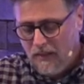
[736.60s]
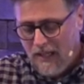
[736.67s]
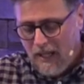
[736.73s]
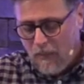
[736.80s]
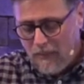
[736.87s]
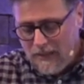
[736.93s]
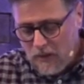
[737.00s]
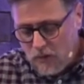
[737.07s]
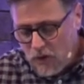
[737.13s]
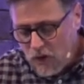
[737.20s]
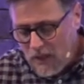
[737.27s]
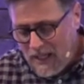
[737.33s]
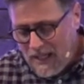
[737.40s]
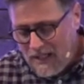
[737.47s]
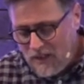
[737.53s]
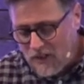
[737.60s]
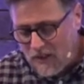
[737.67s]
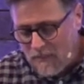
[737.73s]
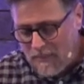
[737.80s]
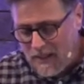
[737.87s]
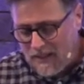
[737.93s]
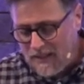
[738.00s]
And when you change
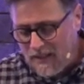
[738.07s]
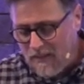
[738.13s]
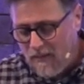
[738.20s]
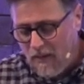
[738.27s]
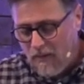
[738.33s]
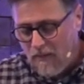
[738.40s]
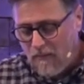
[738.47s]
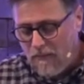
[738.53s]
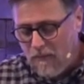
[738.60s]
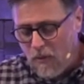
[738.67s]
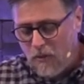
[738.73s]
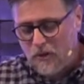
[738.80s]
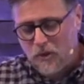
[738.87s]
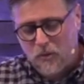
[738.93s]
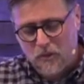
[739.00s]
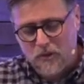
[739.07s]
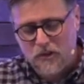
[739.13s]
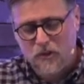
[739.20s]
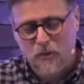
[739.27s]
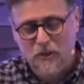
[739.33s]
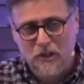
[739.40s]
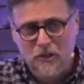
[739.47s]
the method, folks who are
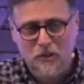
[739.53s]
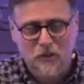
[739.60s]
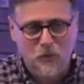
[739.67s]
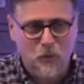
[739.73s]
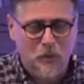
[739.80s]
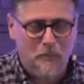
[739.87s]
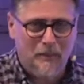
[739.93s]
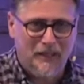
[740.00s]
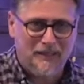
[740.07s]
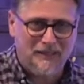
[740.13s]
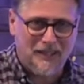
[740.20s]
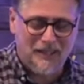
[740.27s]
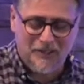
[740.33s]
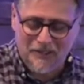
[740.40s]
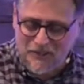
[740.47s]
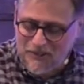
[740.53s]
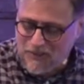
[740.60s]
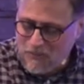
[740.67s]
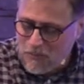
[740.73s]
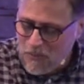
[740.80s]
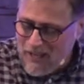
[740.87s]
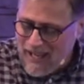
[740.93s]
so used to it being done a
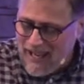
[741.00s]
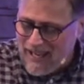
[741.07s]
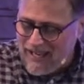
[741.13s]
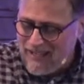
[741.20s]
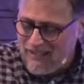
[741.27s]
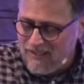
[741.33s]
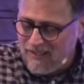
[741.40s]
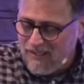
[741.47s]
certain way